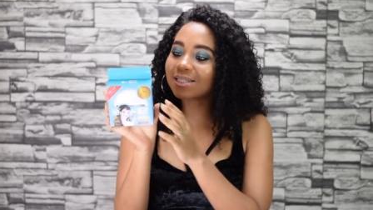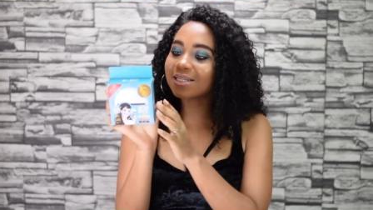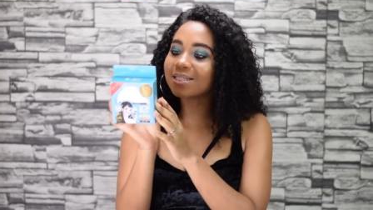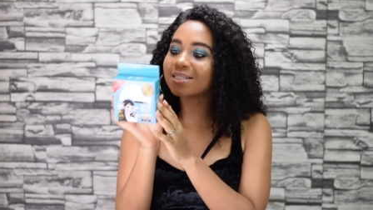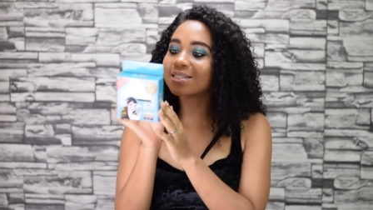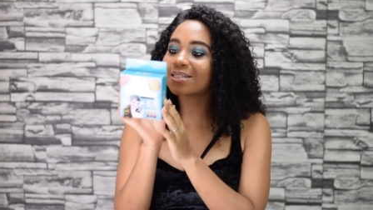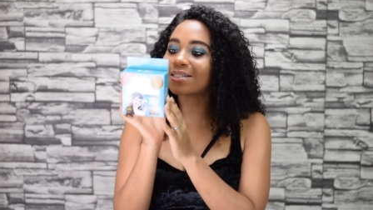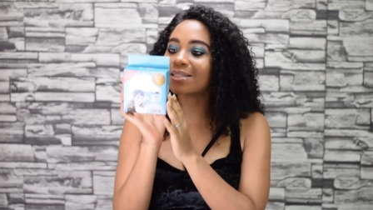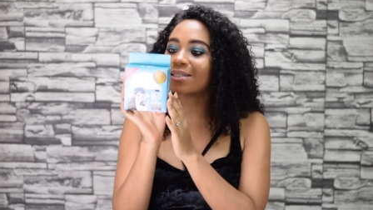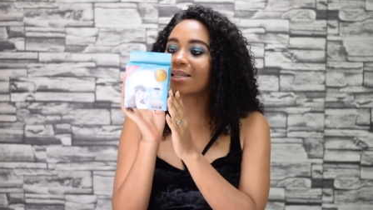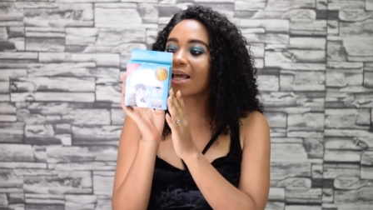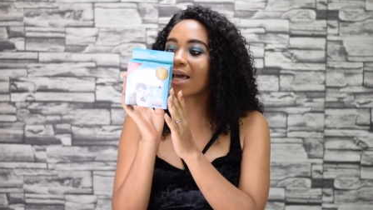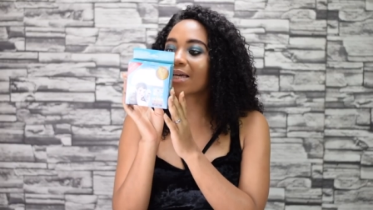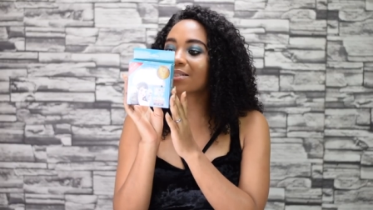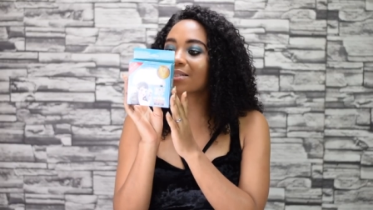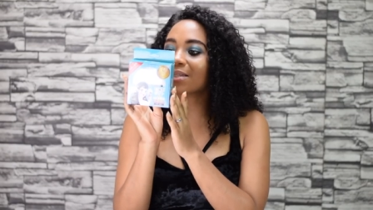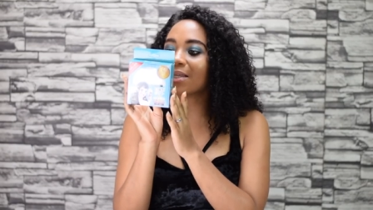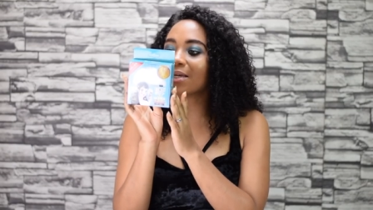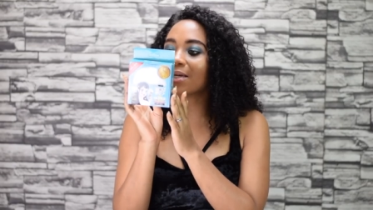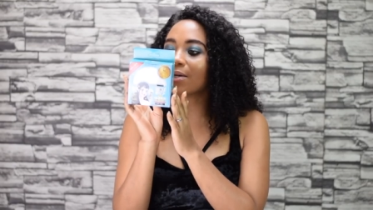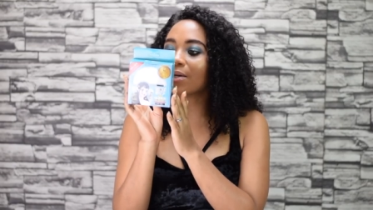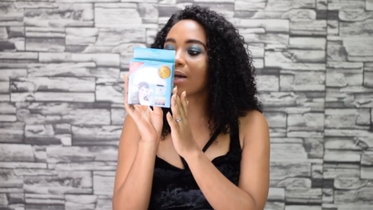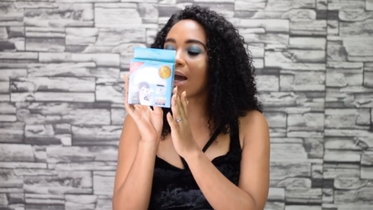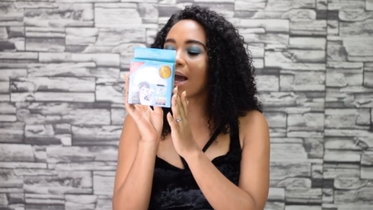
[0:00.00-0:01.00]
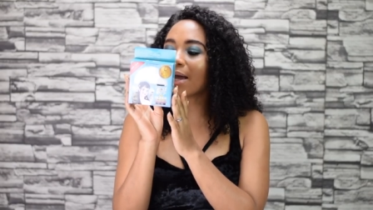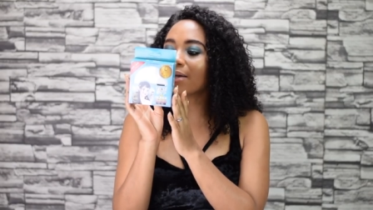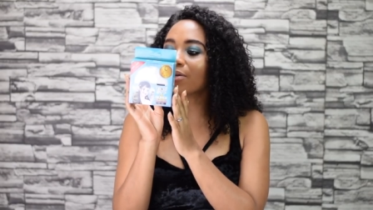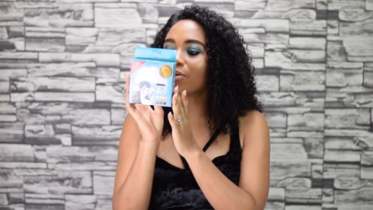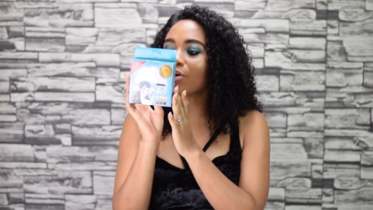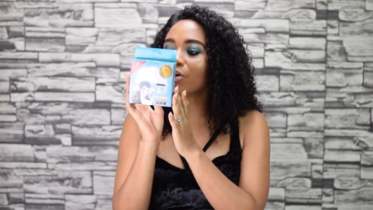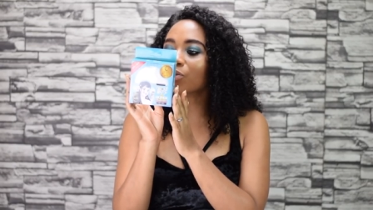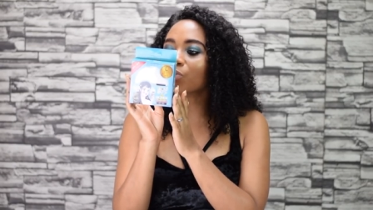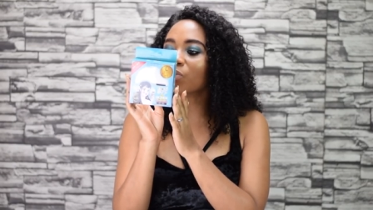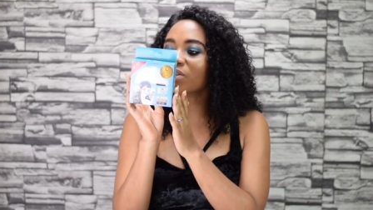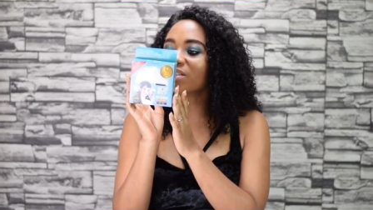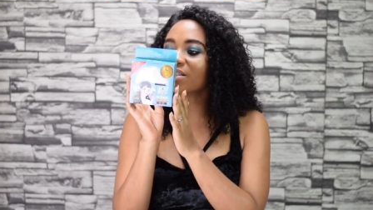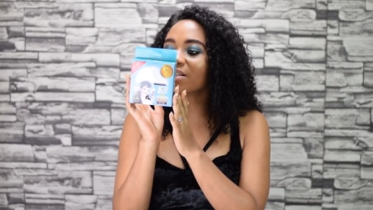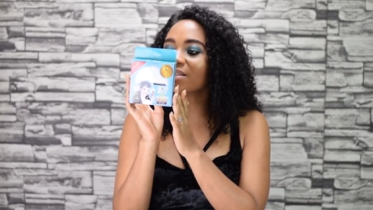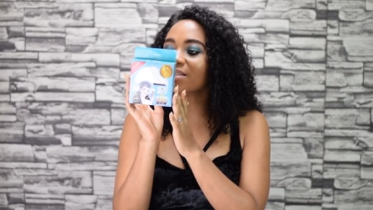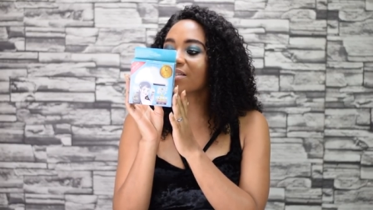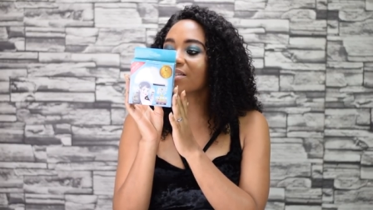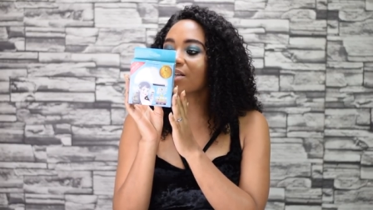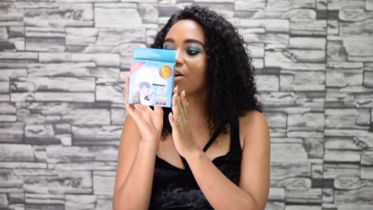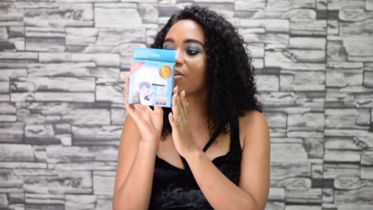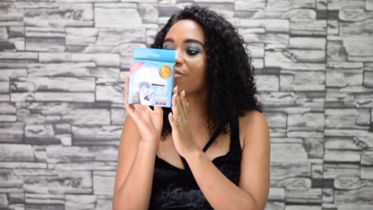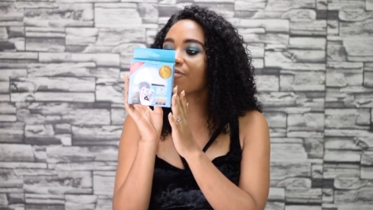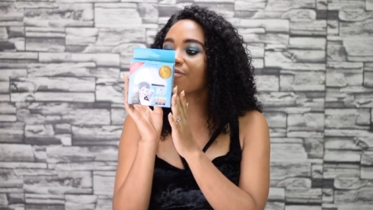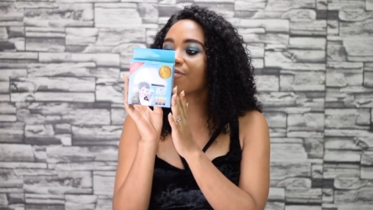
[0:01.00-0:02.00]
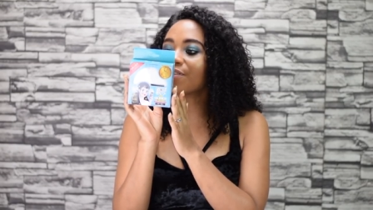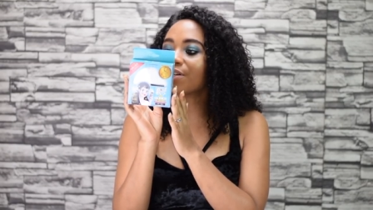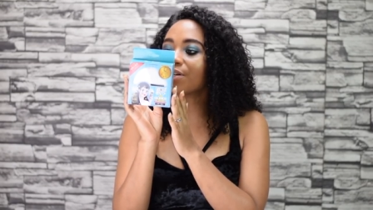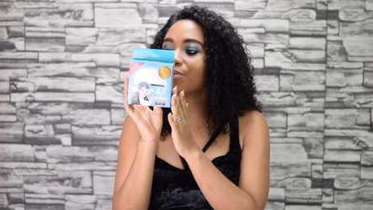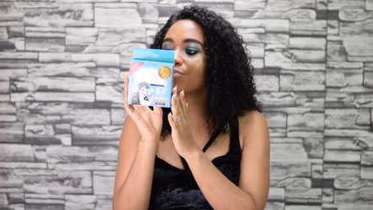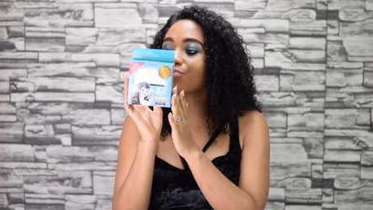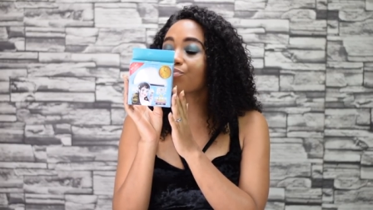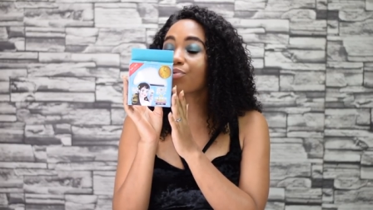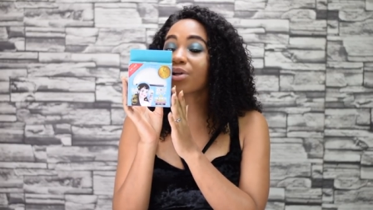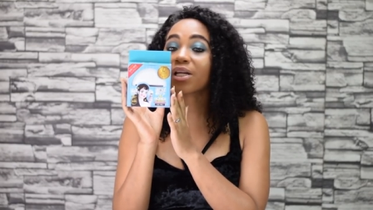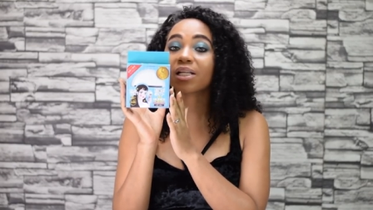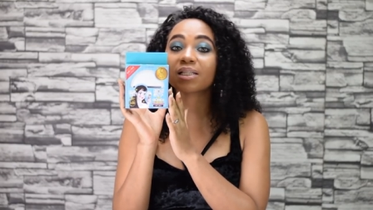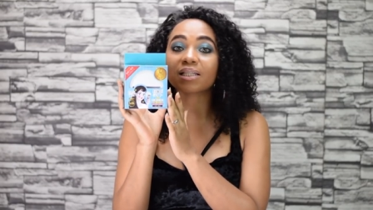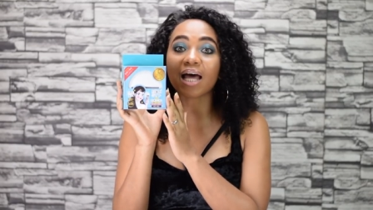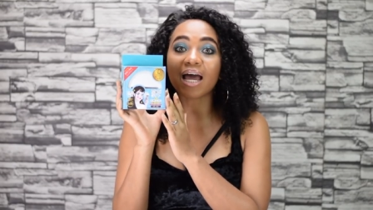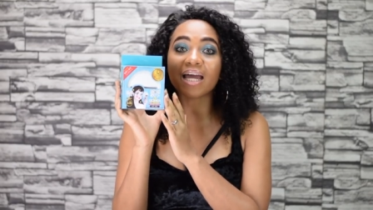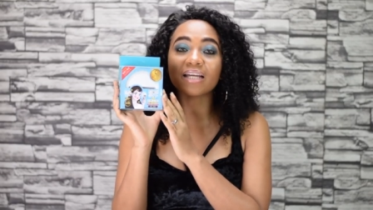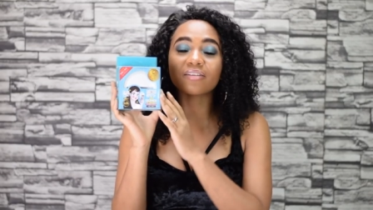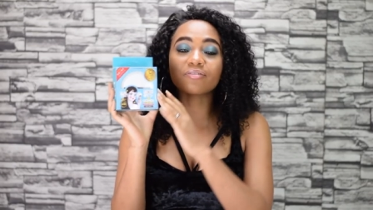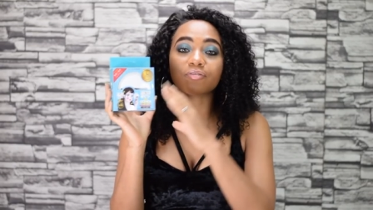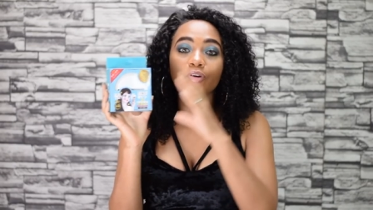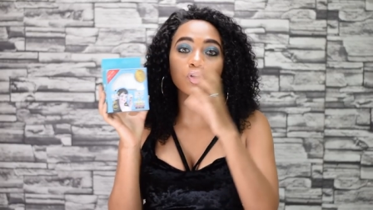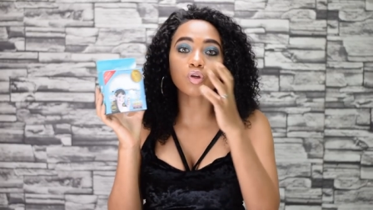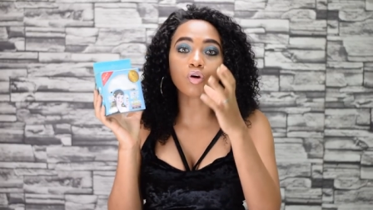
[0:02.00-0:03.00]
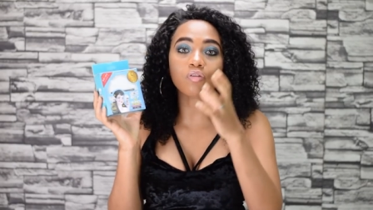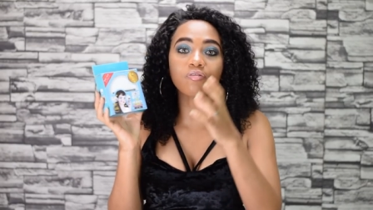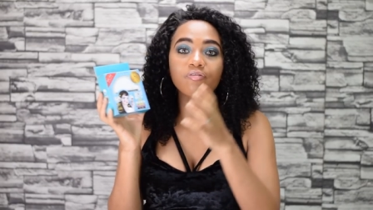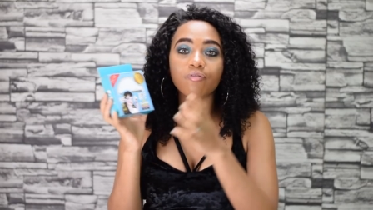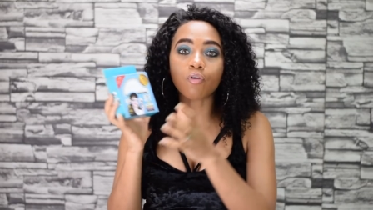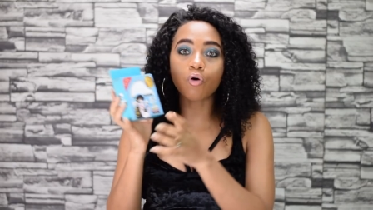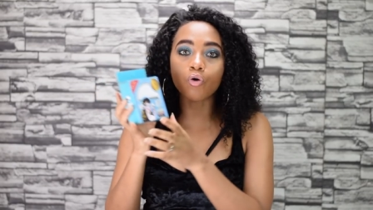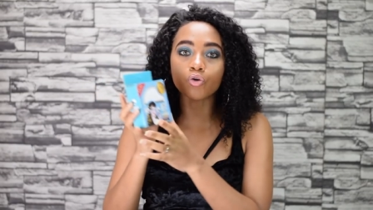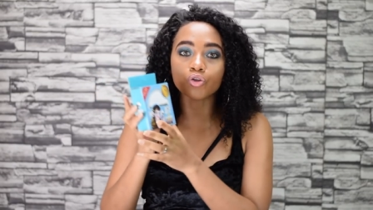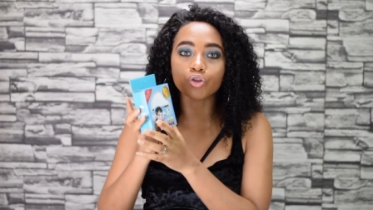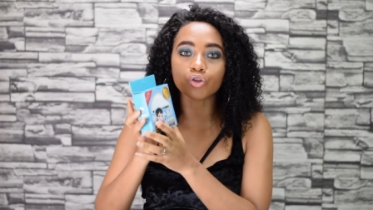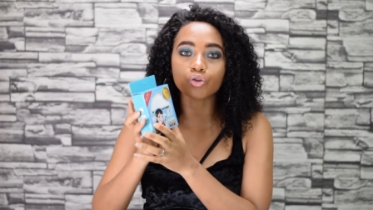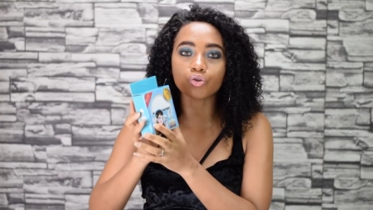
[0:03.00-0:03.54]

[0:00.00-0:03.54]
This next thing I got was the selfie ring light for your phone.